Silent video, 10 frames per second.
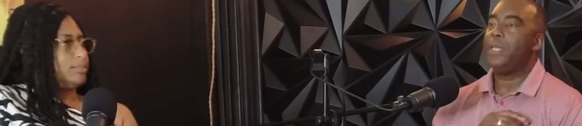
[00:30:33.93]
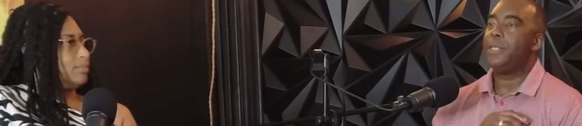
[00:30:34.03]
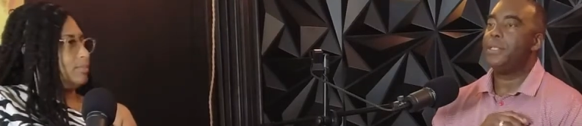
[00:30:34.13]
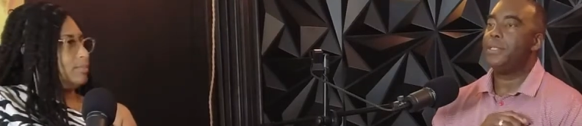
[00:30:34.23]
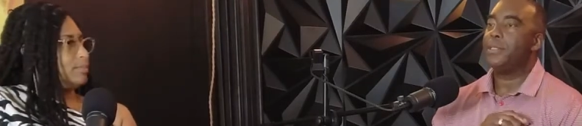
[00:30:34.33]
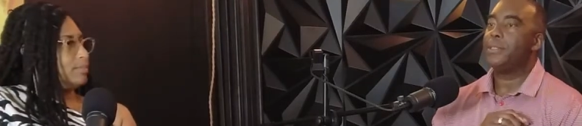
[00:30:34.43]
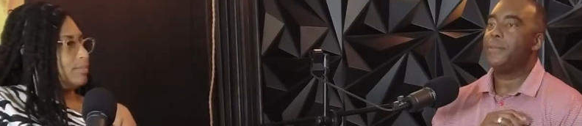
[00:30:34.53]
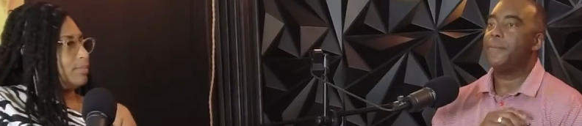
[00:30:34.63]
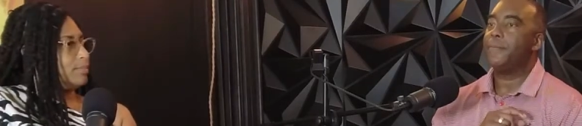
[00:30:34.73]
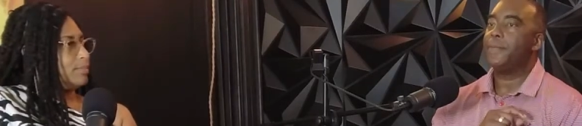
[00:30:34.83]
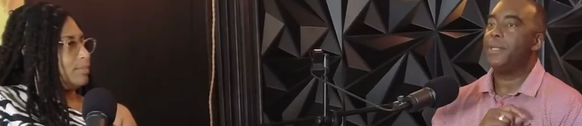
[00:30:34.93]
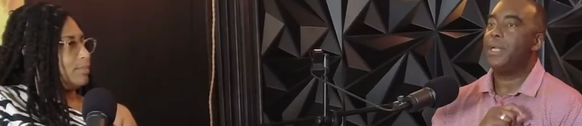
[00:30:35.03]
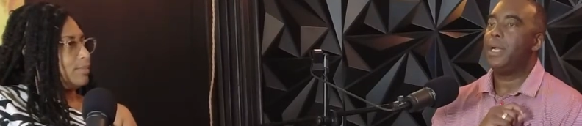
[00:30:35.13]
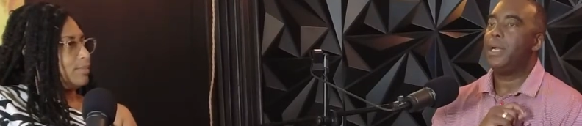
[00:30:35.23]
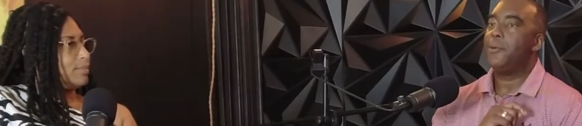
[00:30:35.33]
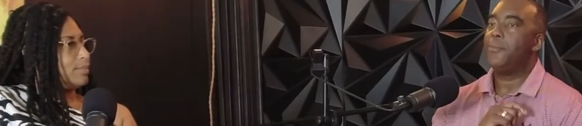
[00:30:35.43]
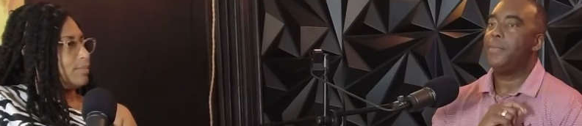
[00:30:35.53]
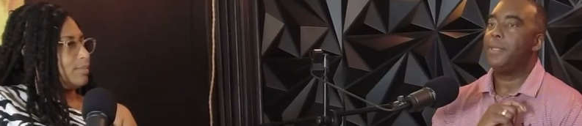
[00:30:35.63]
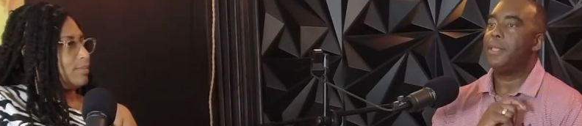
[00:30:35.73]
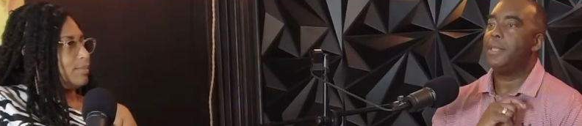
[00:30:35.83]
Speaker 1: is
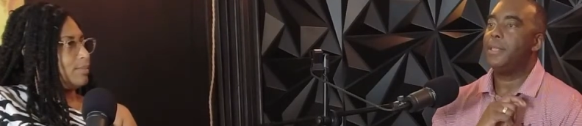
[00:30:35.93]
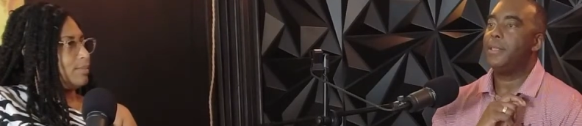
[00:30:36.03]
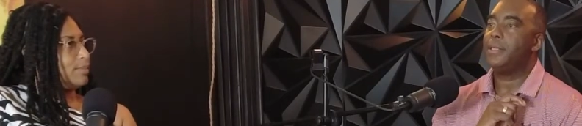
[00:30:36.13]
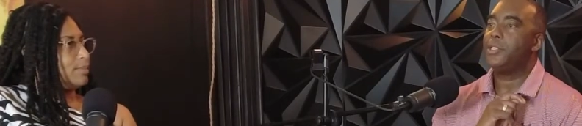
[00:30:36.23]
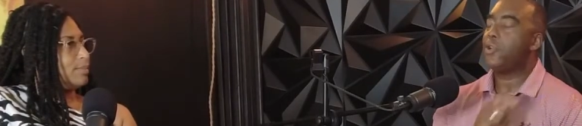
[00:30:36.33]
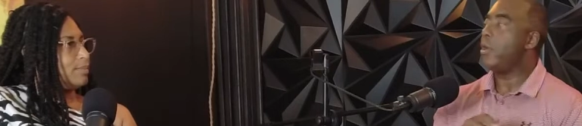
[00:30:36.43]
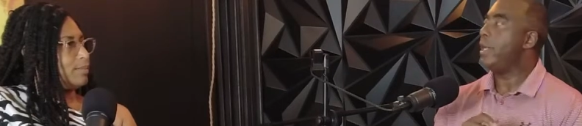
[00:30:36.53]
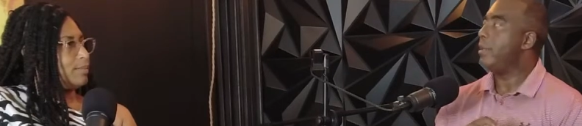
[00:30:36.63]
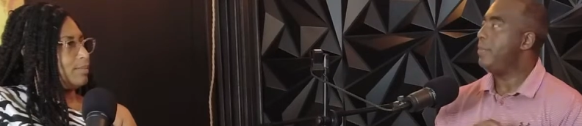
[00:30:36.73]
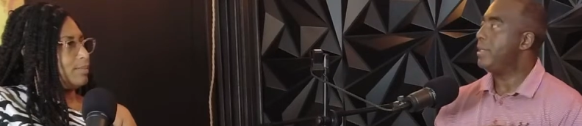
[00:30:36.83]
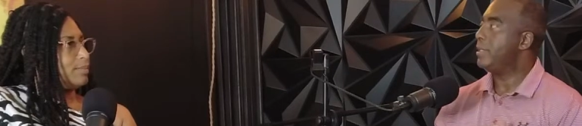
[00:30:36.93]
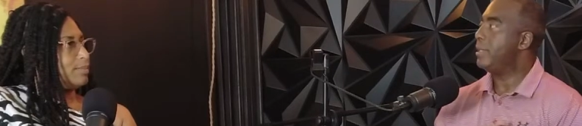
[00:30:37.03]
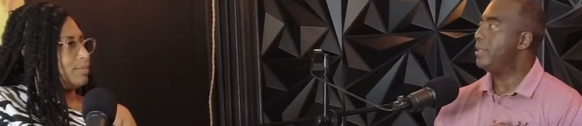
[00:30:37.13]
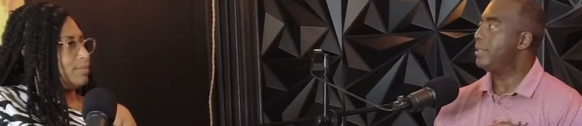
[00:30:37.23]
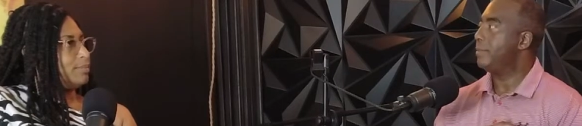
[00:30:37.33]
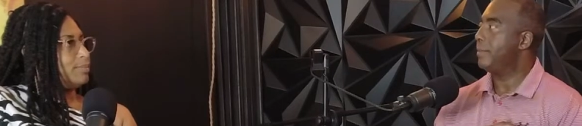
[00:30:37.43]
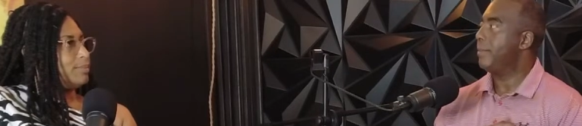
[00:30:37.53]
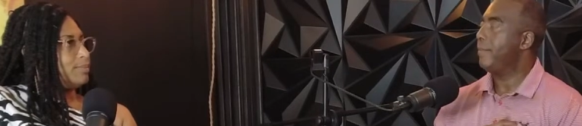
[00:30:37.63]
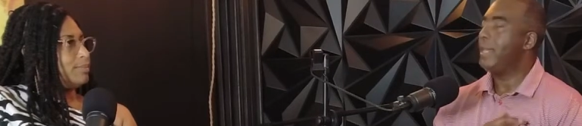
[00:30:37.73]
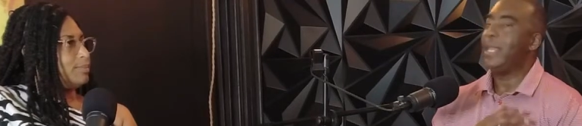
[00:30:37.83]
um, starting a business
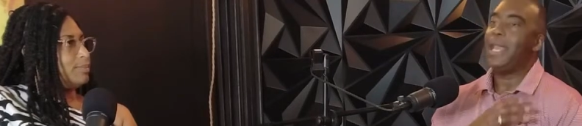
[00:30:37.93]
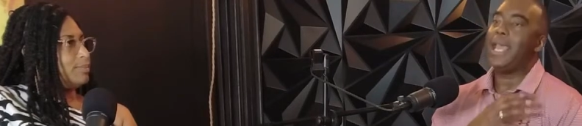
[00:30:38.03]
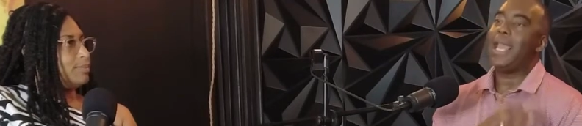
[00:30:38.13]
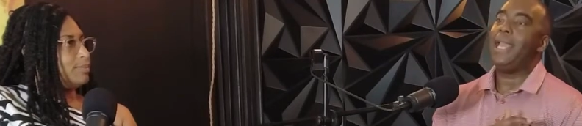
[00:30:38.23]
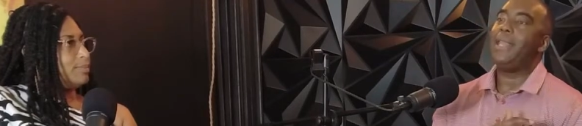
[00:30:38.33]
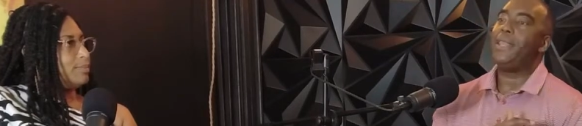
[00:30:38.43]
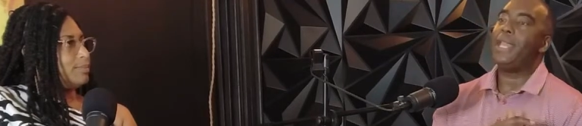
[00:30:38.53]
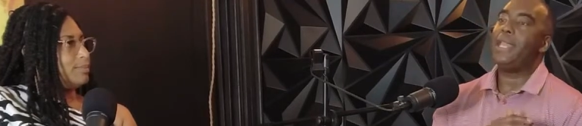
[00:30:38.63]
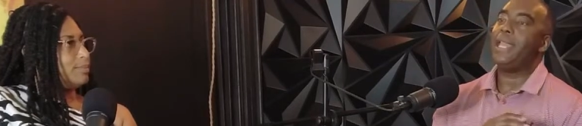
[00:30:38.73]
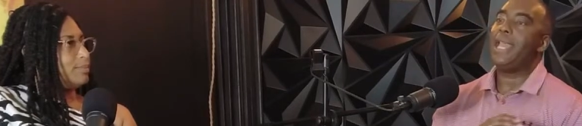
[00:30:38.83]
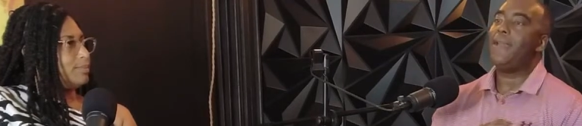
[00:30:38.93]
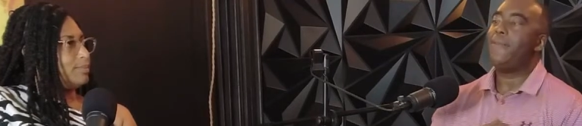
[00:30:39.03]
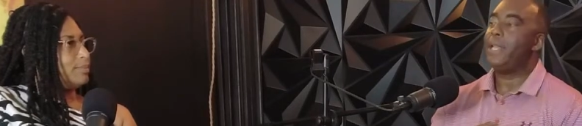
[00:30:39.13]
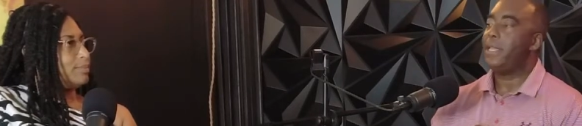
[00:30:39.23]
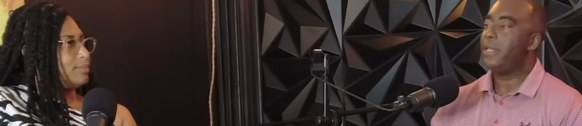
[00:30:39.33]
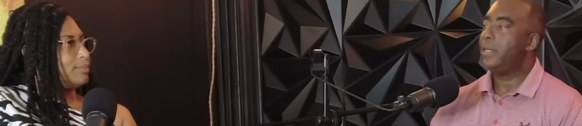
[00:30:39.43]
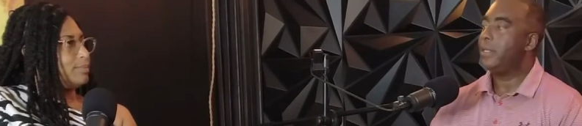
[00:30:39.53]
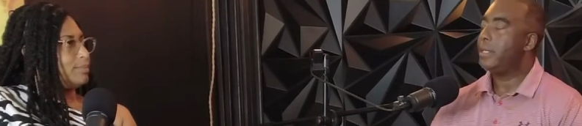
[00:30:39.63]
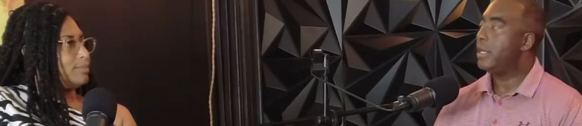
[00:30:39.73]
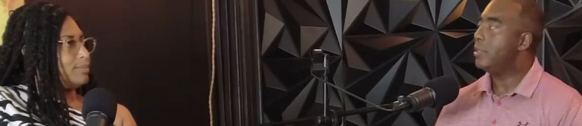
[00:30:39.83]
and they have a
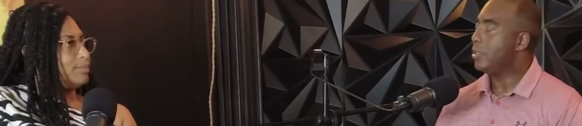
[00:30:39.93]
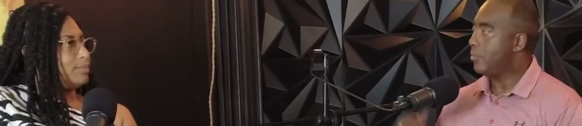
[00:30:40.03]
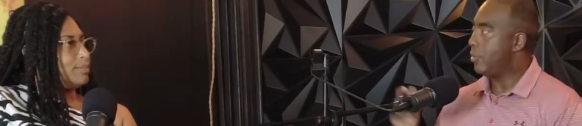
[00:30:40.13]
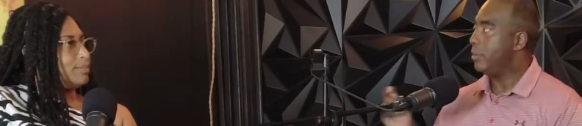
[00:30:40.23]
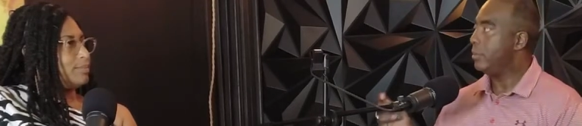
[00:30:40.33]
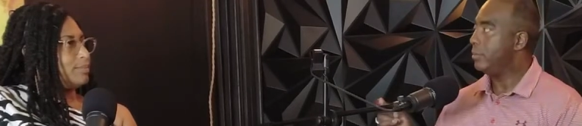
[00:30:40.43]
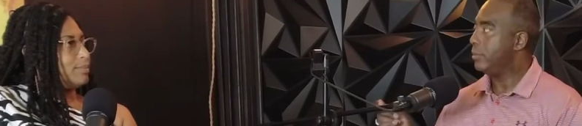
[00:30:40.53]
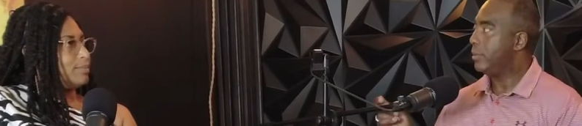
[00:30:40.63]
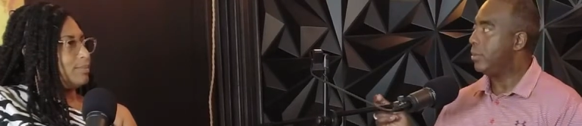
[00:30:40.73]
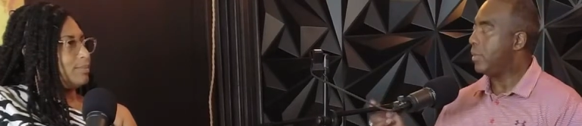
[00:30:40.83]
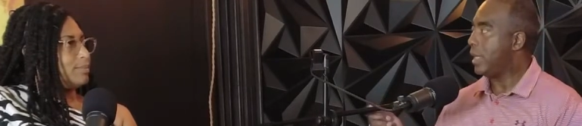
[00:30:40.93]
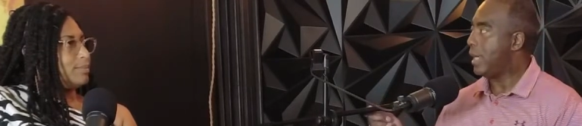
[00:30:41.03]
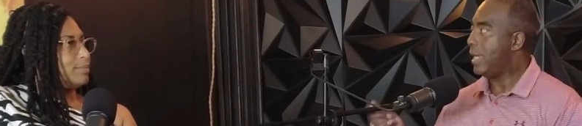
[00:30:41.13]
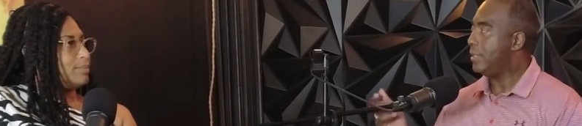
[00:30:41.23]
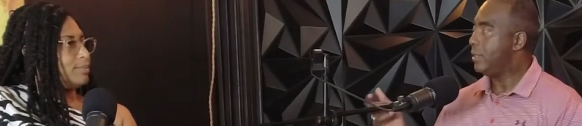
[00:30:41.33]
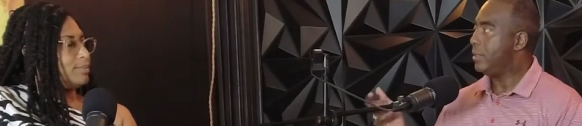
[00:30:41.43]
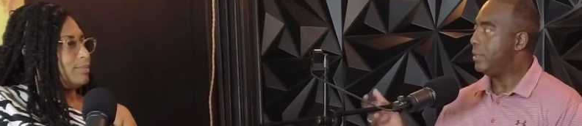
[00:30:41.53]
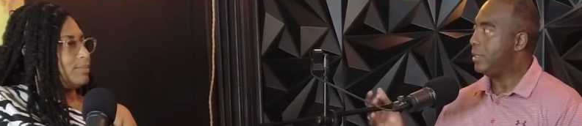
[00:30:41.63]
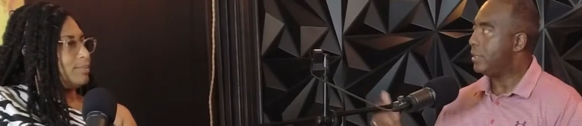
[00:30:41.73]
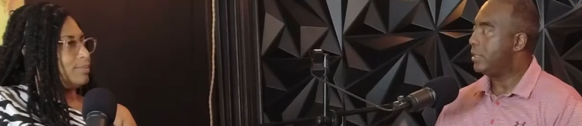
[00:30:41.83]
customer or client
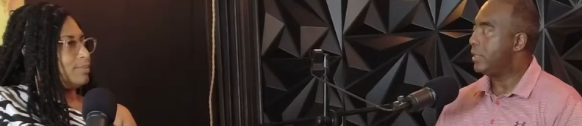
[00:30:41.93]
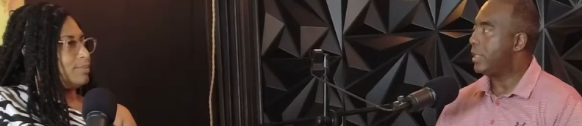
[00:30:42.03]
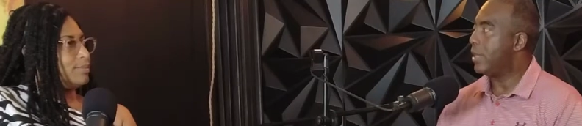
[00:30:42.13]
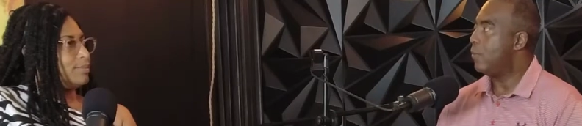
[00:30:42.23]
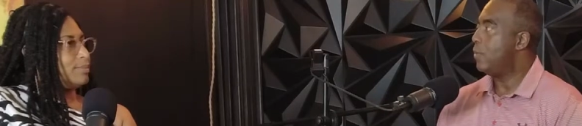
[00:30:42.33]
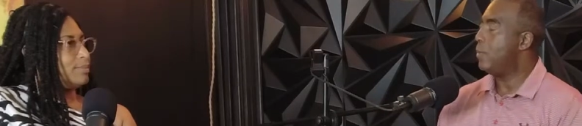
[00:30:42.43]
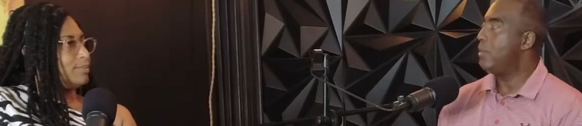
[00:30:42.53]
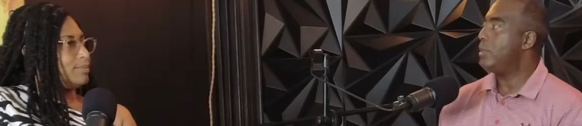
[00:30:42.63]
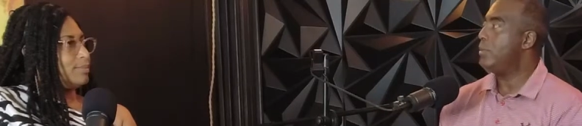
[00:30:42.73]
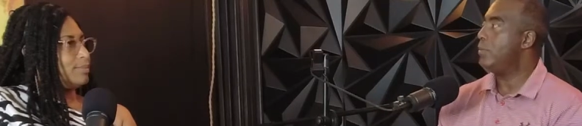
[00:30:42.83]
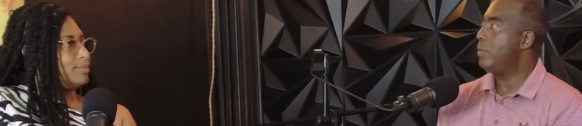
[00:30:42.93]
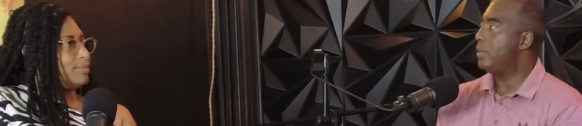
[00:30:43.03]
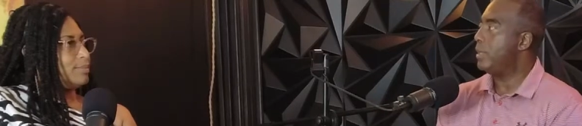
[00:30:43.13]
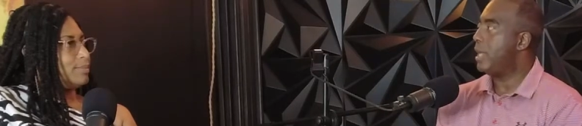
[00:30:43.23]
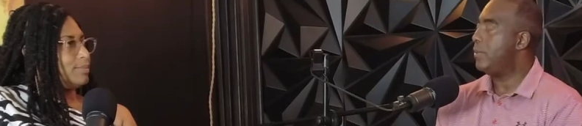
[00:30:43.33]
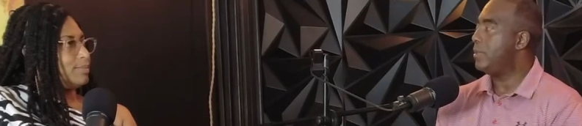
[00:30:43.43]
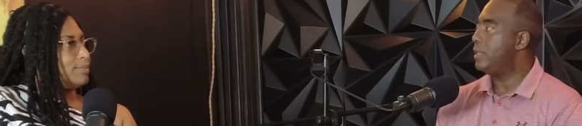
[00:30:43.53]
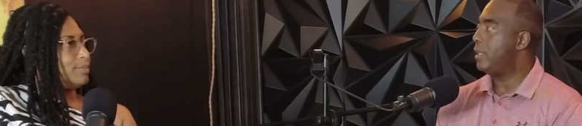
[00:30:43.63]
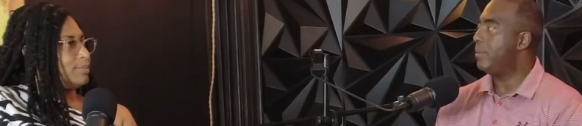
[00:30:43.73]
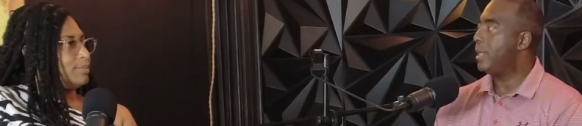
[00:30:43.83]
just just like what, what would you what would, how would you
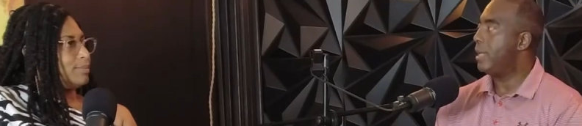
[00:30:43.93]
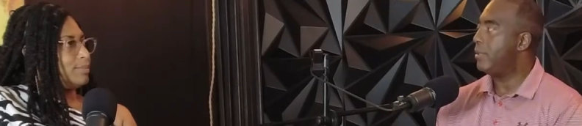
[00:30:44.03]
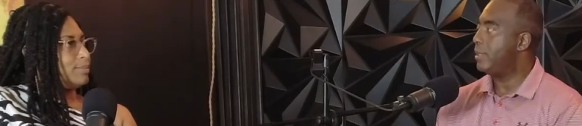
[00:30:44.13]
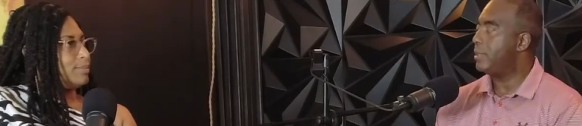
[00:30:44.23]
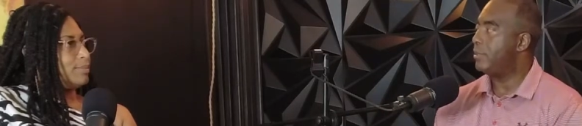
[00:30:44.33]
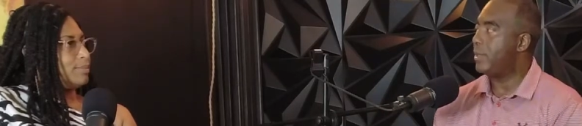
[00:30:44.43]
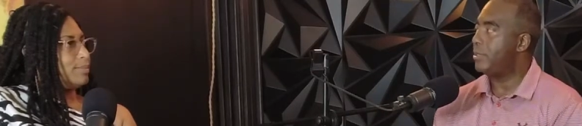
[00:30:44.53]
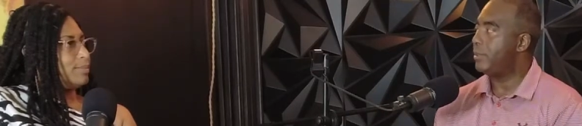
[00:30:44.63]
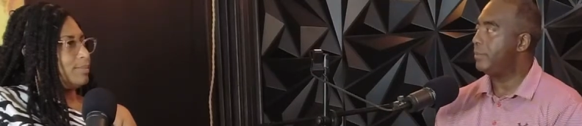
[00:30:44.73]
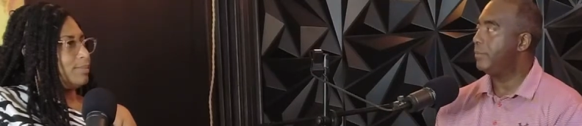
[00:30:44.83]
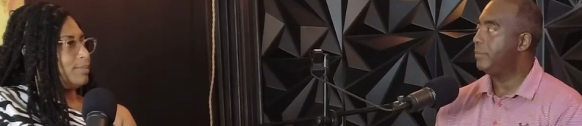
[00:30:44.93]
tell them to handle the situation